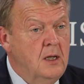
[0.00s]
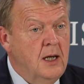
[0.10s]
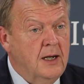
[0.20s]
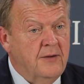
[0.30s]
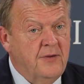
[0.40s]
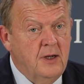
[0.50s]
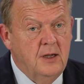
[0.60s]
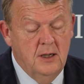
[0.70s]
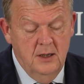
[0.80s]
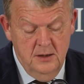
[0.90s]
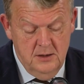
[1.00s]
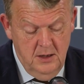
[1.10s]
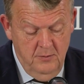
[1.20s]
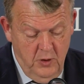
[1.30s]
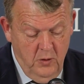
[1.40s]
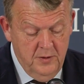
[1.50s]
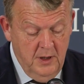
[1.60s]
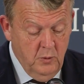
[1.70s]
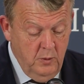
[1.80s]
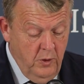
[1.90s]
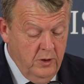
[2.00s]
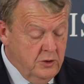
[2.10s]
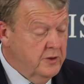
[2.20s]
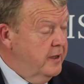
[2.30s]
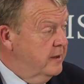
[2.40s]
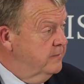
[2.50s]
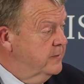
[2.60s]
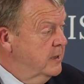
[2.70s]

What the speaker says: And I think it is important that we work together